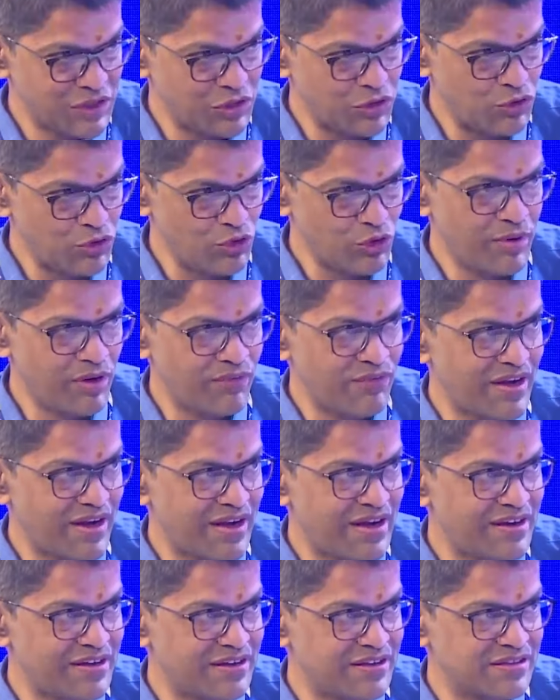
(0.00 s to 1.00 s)
a group of
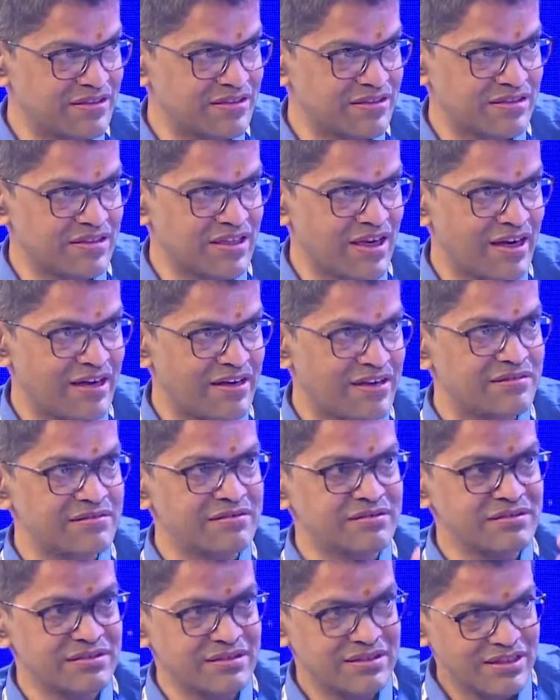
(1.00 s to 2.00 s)
IITs decided
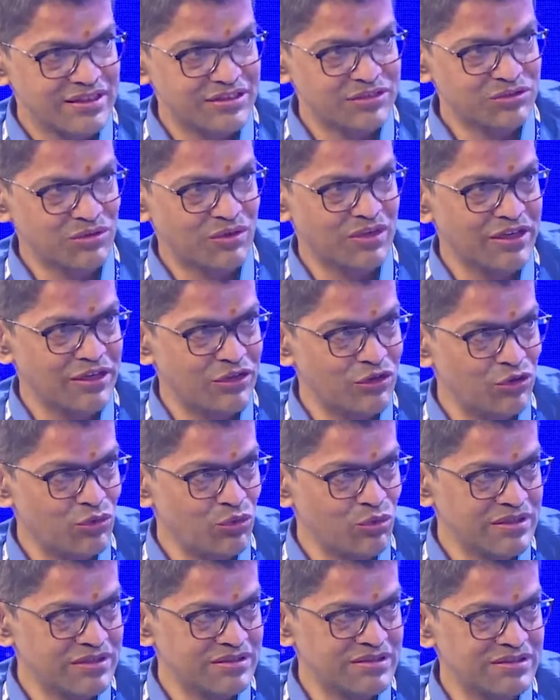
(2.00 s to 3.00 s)
it's only
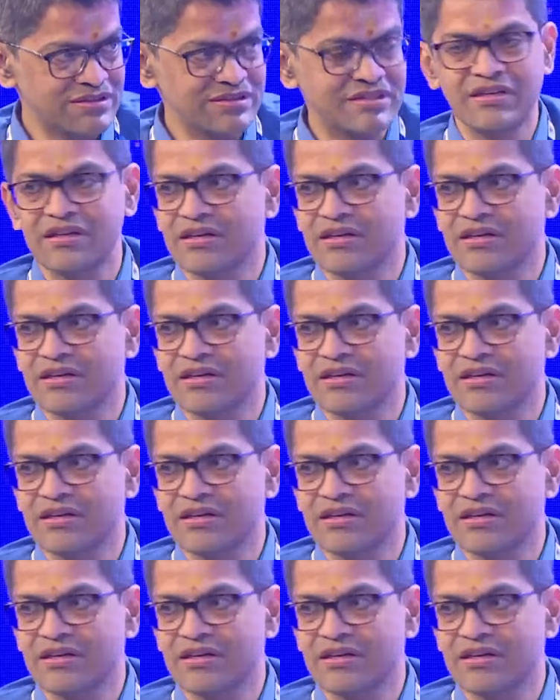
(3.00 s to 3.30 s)
QS?